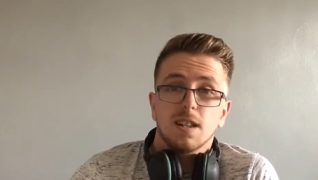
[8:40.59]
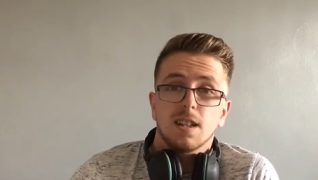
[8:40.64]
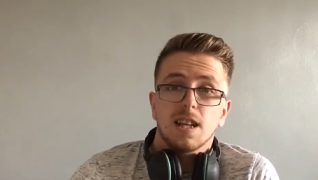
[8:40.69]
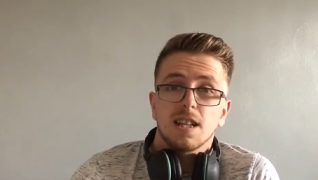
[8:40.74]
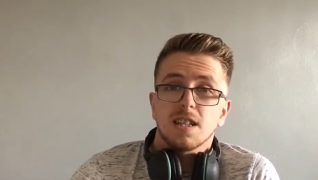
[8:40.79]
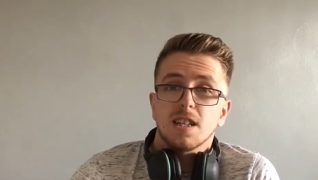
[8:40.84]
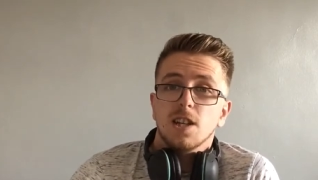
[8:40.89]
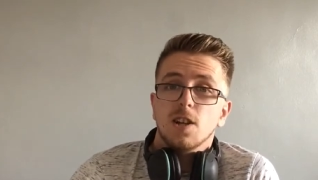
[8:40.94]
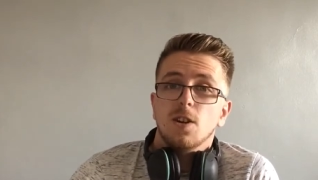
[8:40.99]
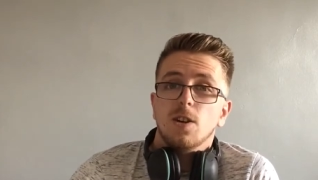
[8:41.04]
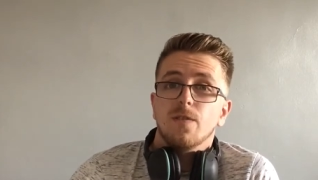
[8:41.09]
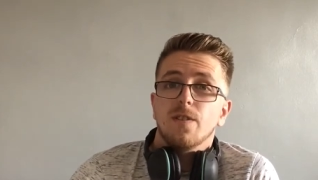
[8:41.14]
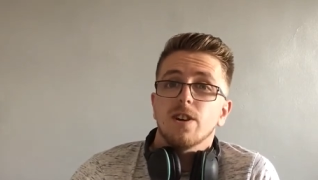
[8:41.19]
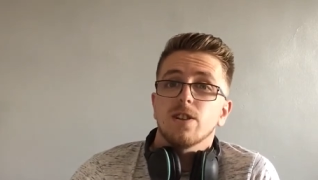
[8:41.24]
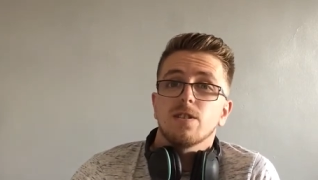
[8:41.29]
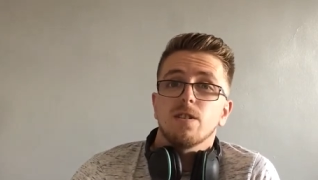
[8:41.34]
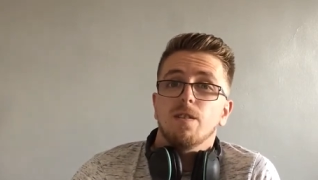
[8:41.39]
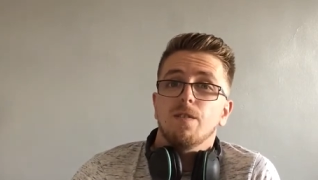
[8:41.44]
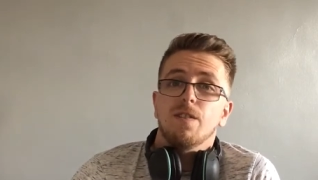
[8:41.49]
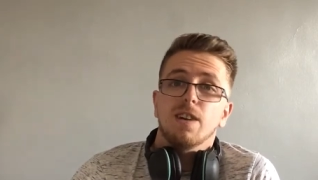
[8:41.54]
That's a
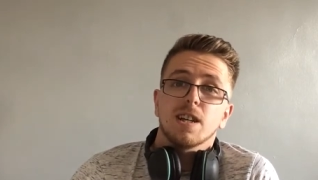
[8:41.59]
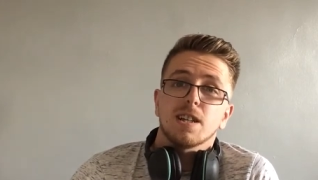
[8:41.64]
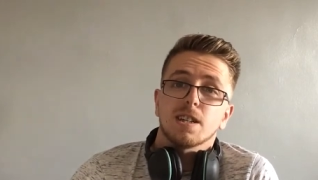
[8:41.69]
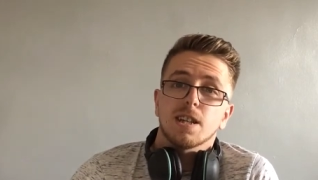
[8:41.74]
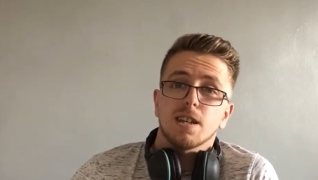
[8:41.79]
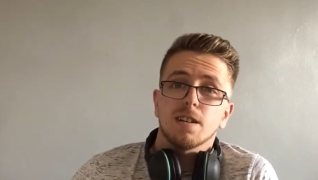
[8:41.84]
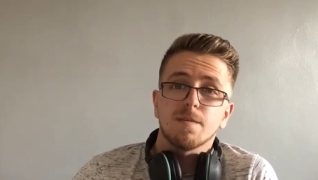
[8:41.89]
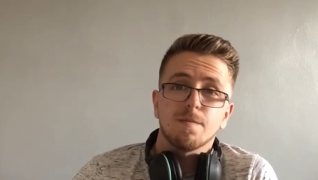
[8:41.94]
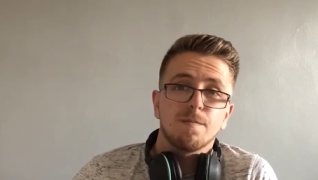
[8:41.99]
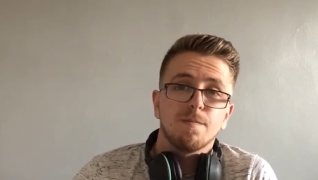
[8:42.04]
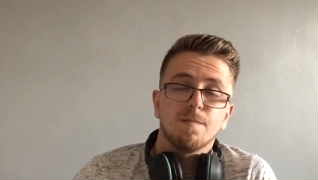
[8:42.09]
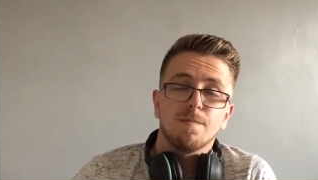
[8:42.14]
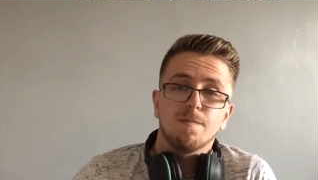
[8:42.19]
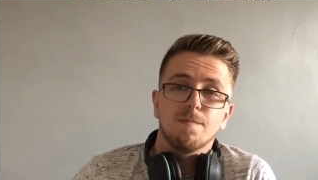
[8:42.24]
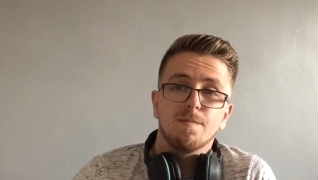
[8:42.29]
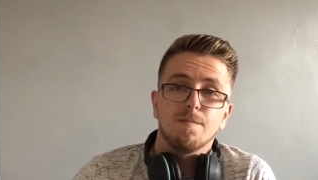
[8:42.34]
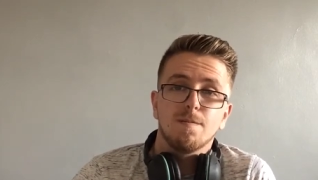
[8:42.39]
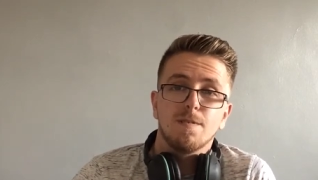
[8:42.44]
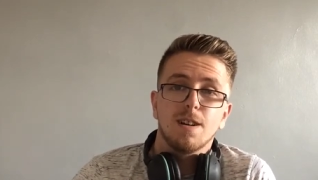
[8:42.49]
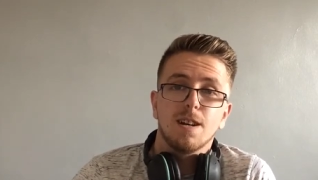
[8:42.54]
universal fix-it.
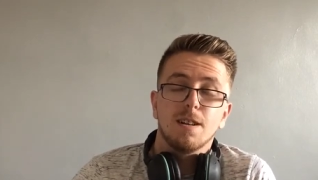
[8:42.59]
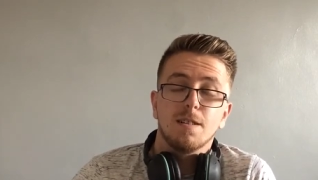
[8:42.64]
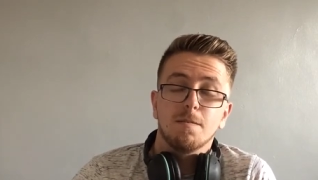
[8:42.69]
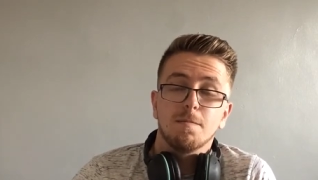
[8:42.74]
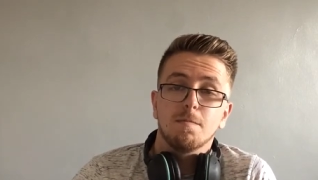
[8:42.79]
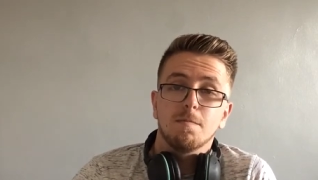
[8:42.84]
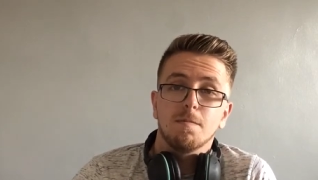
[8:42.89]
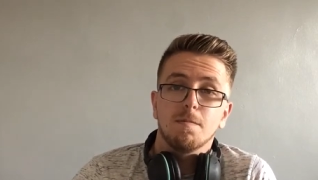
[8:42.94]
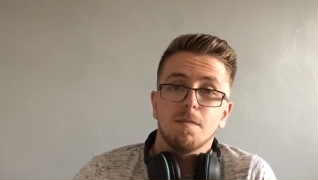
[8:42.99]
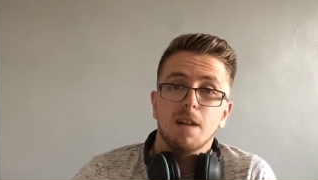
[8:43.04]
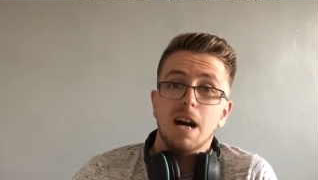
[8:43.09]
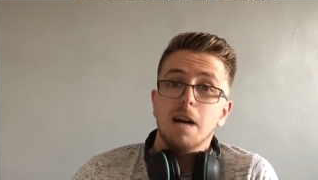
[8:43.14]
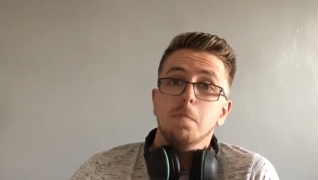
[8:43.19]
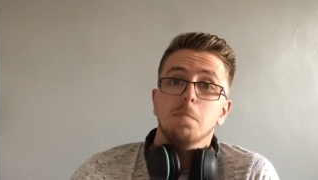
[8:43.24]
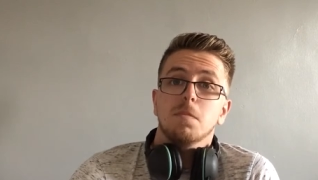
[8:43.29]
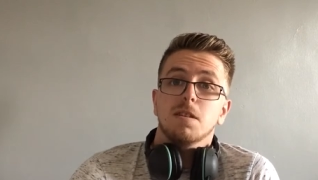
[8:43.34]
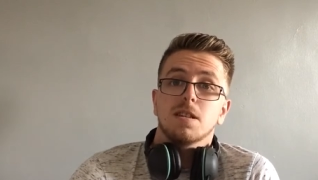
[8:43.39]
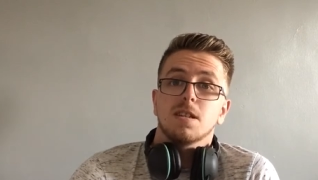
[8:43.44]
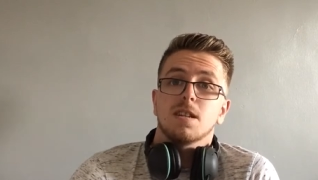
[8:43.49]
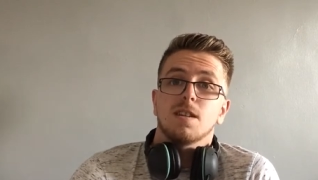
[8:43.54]

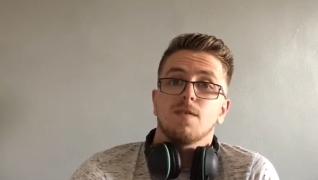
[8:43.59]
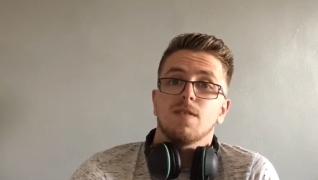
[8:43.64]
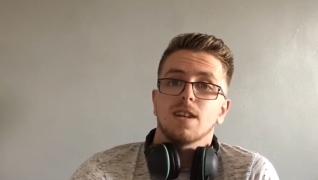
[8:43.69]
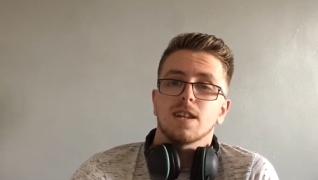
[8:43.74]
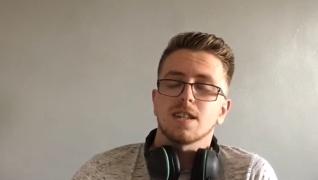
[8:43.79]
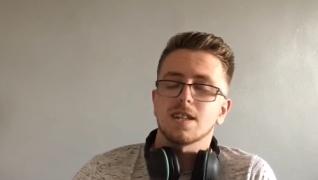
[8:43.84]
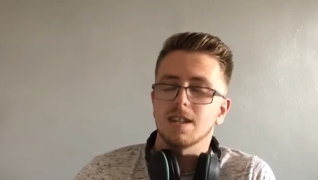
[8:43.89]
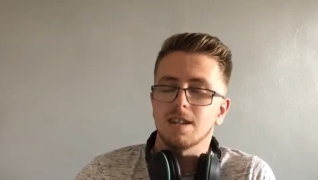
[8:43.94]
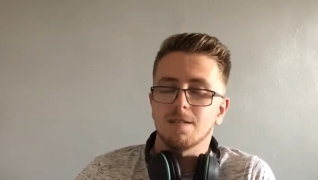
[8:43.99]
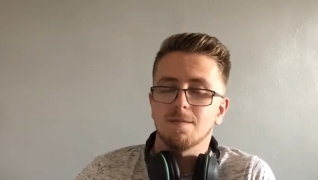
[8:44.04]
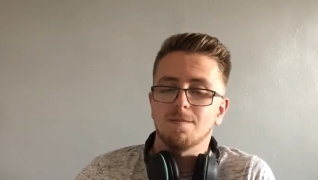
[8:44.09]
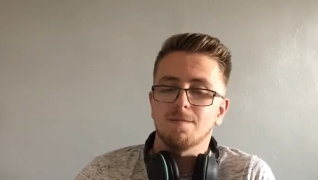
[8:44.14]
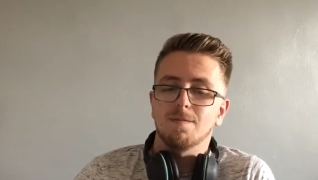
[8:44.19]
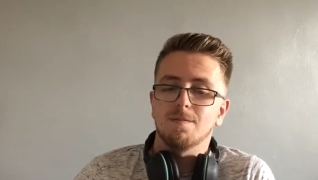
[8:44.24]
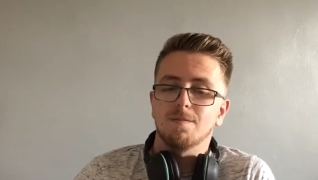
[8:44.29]
I'm Mr. Fix-It.